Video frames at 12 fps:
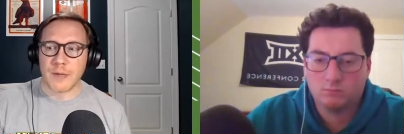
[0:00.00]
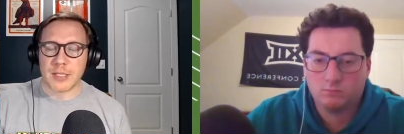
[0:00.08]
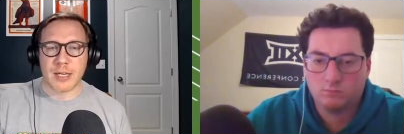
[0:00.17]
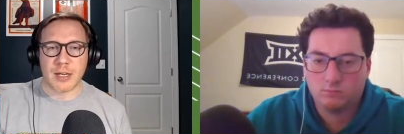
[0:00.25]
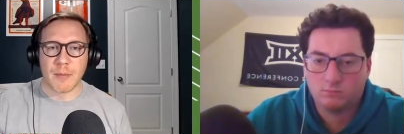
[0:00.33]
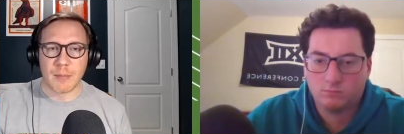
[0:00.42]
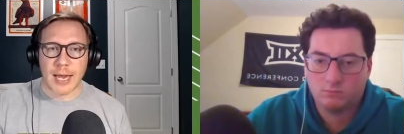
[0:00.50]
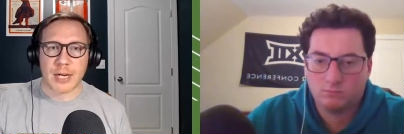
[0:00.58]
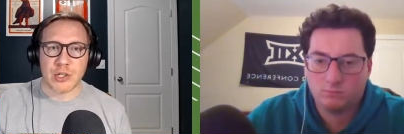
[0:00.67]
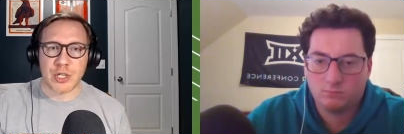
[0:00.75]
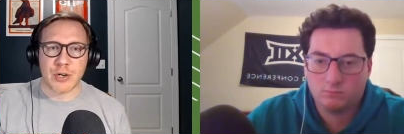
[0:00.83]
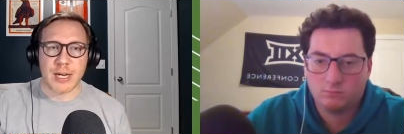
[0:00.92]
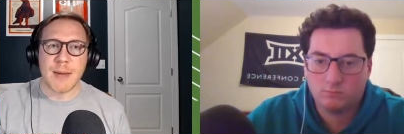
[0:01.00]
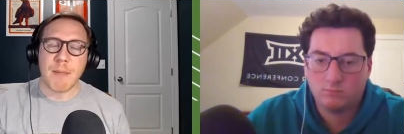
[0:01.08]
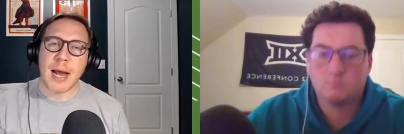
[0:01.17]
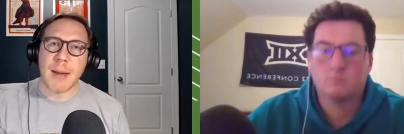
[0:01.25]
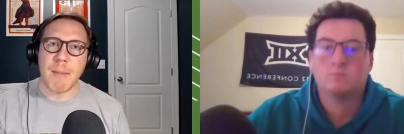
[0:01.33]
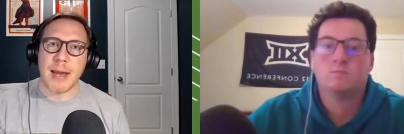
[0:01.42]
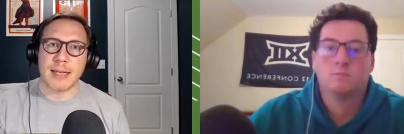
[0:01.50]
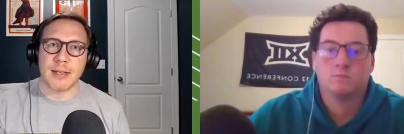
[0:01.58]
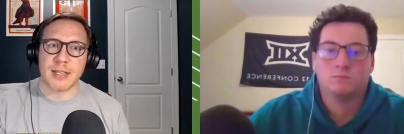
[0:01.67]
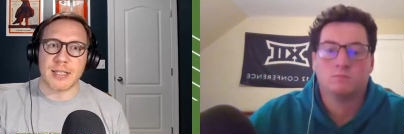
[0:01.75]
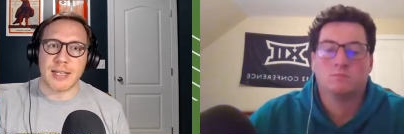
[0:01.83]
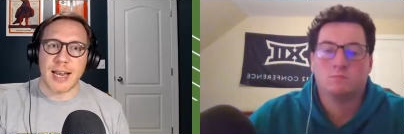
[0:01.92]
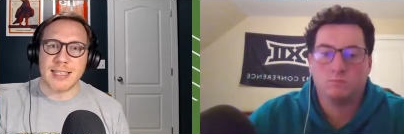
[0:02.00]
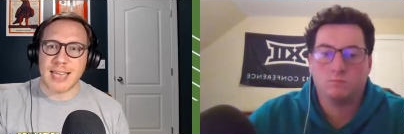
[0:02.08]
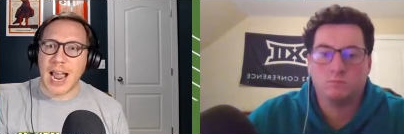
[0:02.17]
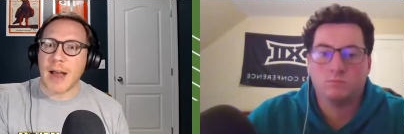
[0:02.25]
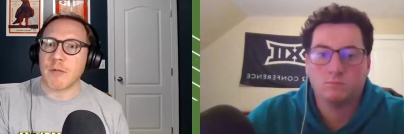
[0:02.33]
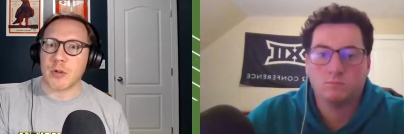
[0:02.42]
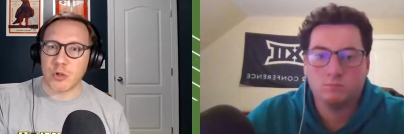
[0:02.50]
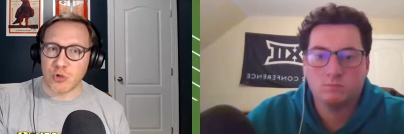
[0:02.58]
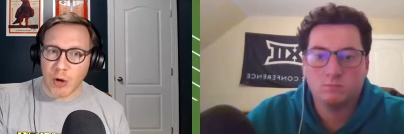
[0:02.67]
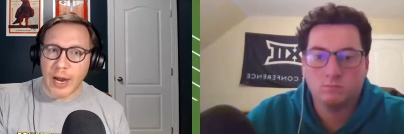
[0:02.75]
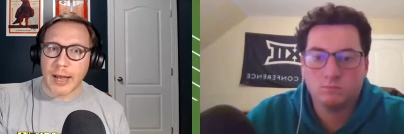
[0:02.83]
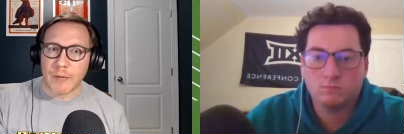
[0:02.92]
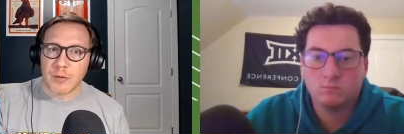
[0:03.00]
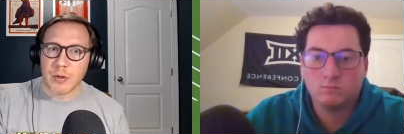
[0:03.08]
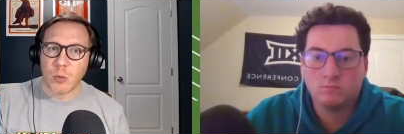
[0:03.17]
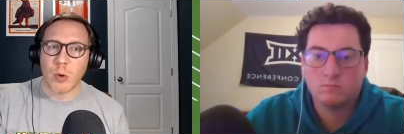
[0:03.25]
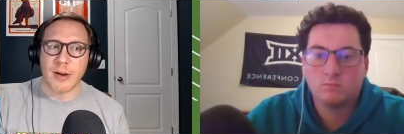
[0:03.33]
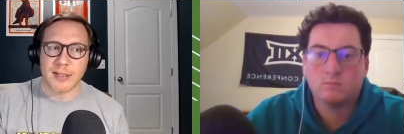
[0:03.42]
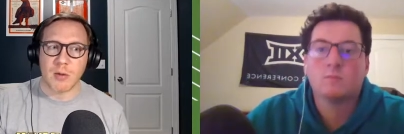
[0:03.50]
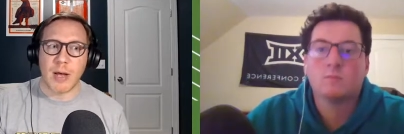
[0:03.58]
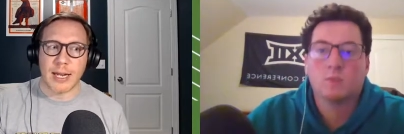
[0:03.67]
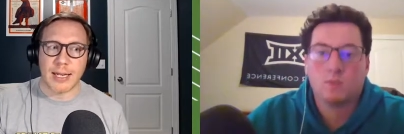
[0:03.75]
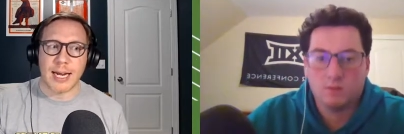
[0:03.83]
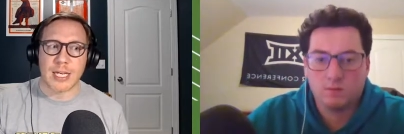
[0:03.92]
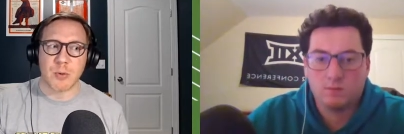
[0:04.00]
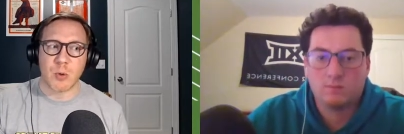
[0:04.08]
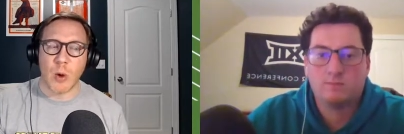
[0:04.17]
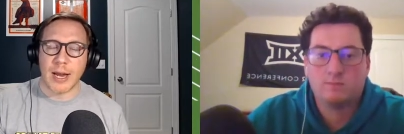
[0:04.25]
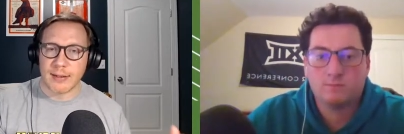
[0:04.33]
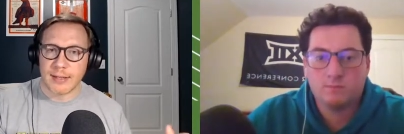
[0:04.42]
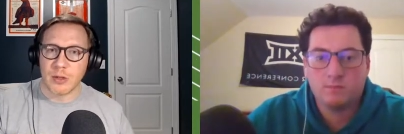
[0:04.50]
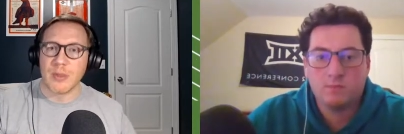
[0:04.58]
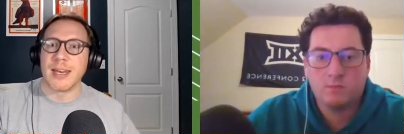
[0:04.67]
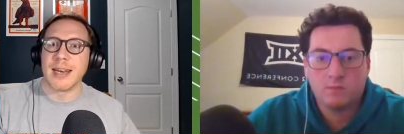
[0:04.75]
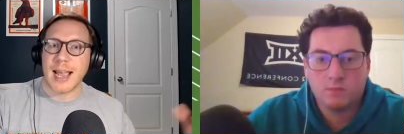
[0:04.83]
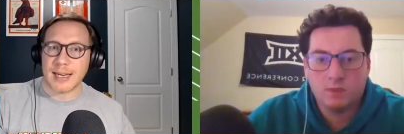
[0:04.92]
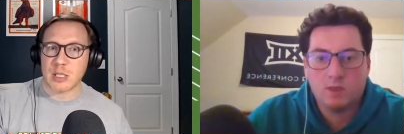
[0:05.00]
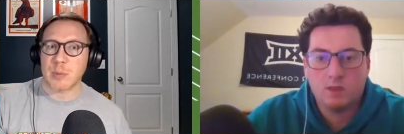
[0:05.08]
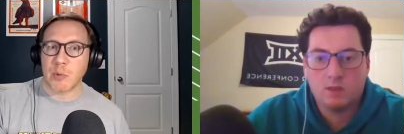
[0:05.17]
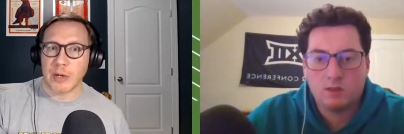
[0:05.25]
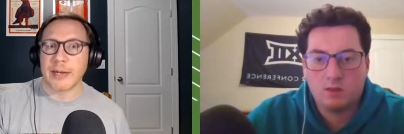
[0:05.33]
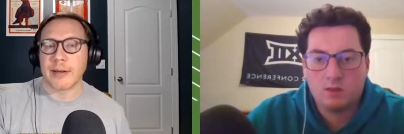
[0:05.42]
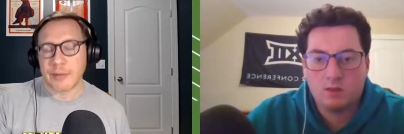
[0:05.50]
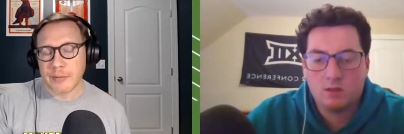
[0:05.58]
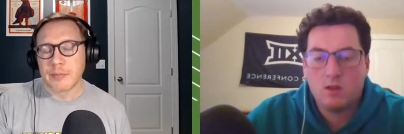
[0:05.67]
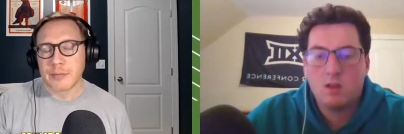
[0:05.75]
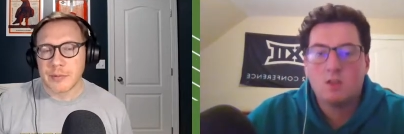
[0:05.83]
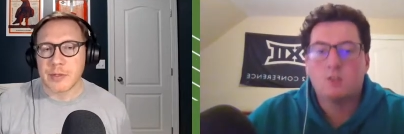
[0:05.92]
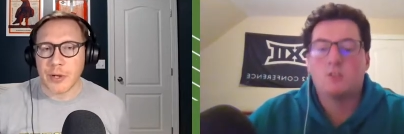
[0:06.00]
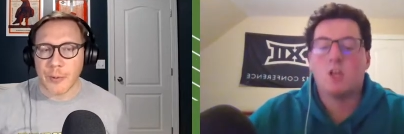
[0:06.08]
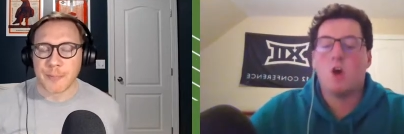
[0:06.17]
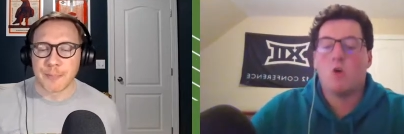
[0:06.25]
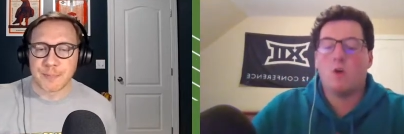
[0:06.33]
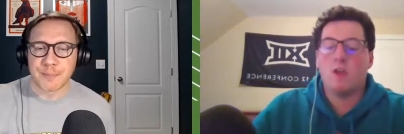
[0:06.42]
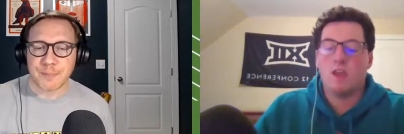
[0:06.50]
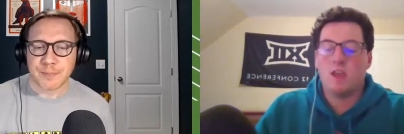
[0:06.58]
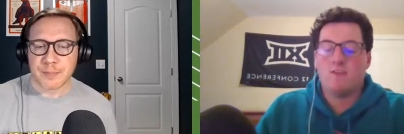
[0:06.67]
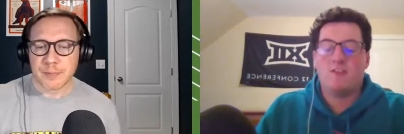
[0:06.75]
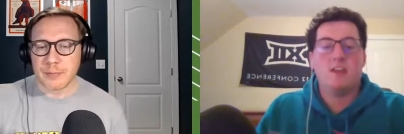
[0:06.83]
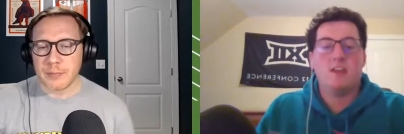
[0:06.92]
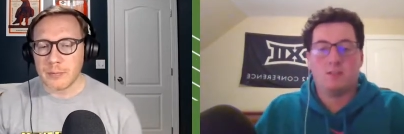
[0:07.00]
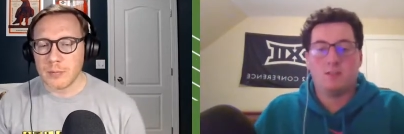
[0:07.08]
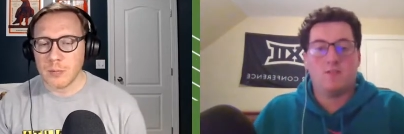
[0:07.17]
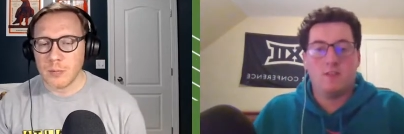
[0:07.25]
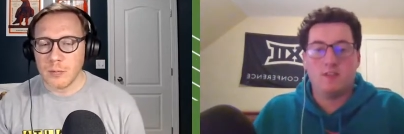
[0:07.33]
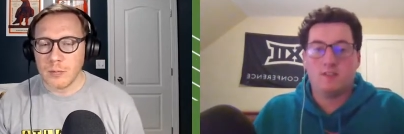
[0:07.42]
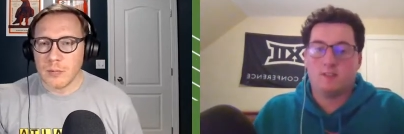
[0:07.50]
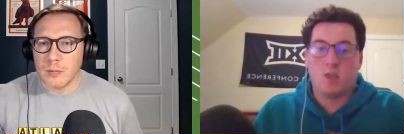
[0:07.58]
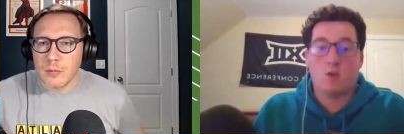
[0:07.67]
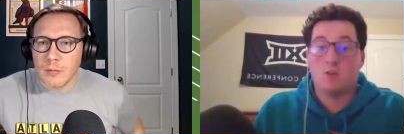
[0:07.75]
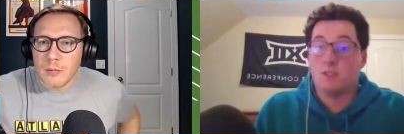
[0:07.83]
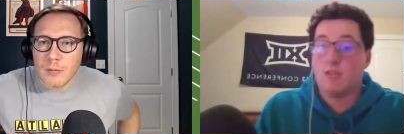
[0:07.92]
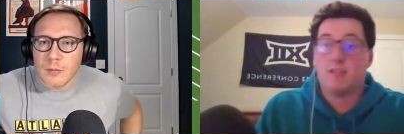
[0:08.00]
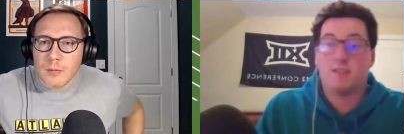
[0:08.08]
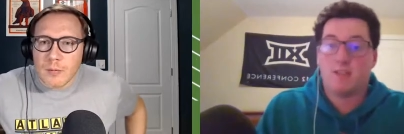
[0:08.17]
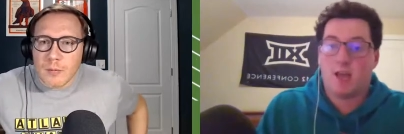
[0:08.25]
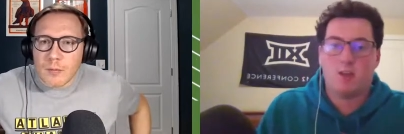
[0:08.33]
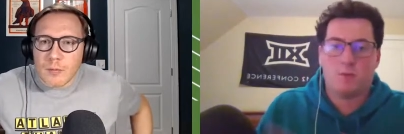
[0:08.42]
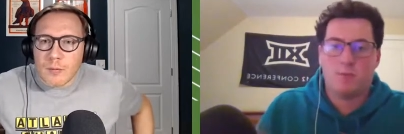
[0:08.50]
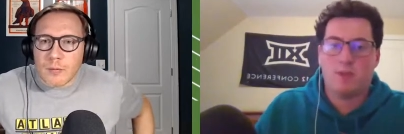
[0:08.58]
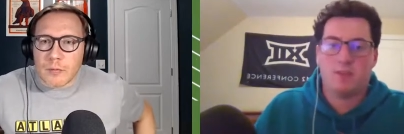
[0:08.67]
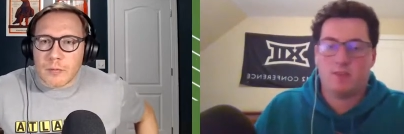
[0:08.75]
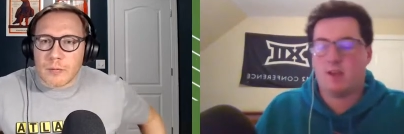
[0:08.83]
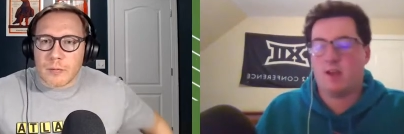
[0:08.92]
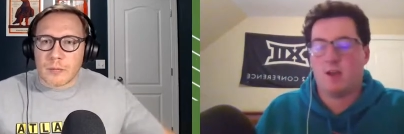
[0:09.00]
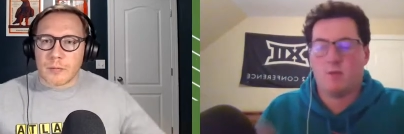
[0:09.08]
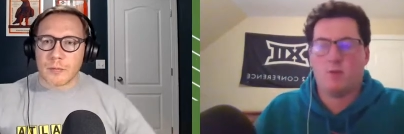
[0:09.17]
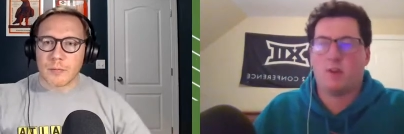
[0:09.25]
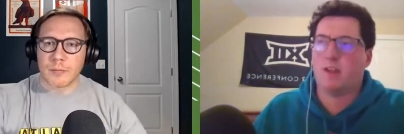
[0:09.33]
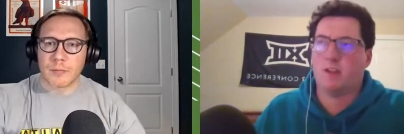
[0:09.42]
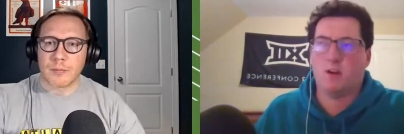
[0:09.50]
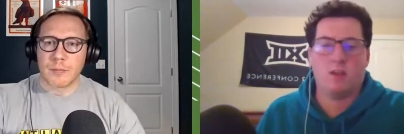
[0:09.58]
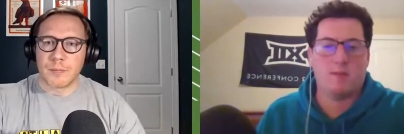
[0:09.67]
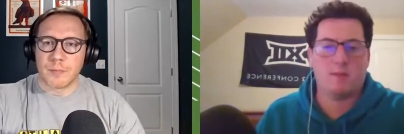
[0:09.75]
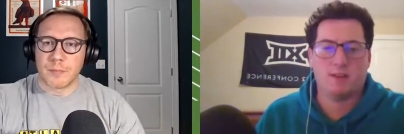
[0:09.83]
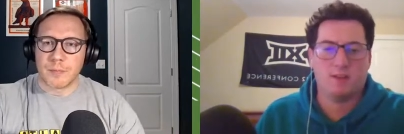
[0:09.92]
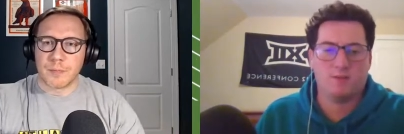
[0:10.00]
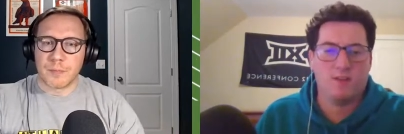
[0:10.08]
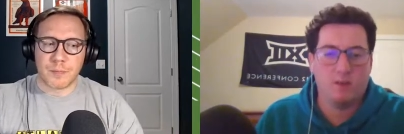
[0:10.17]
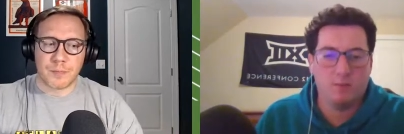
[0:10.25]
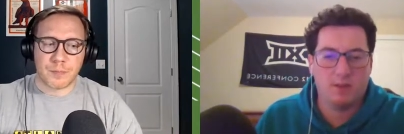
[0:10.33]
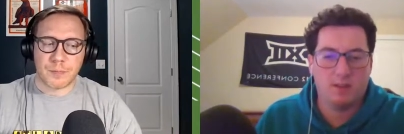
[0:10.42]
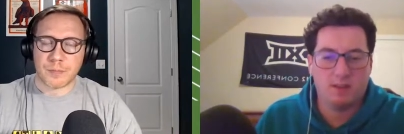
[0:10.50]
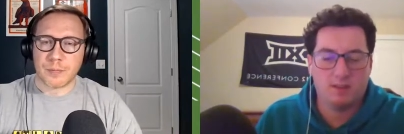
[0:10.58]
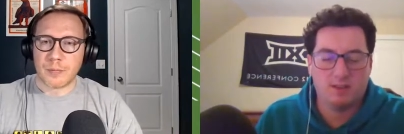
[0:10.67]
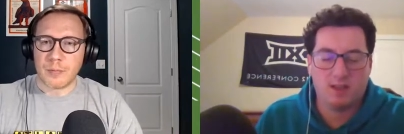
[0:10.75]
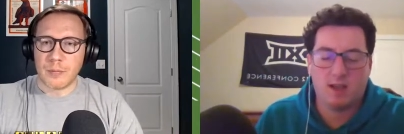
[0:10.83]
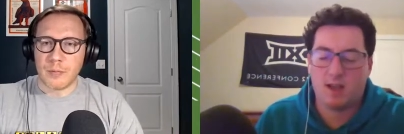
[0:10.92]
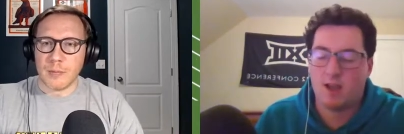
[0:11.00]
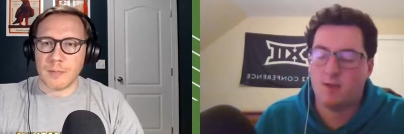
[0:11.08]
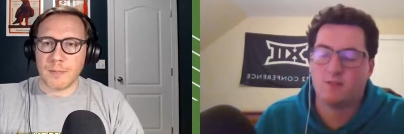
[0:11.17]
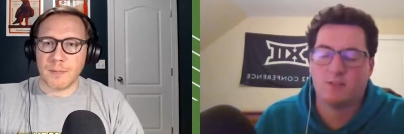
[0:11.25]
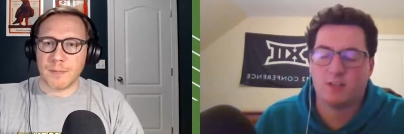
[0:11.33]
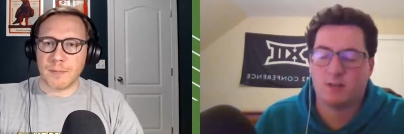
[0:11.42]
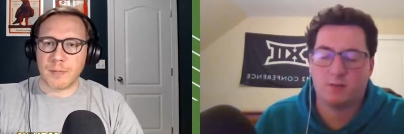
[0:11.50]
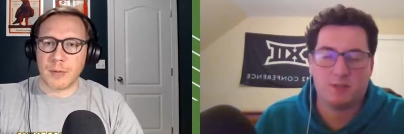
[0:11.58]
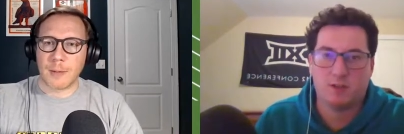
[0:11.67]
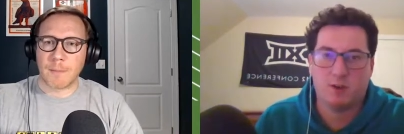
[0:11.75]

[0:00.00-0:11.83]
Speaker 1: if he's going to come next year. He might make it to the States after the draft, whereas a lot of guys would wait until the next spring.
Speaker 2: So, so if he's if he goes stateside, he'll be in the what do they call it? I mean, development is uh, I always forget what they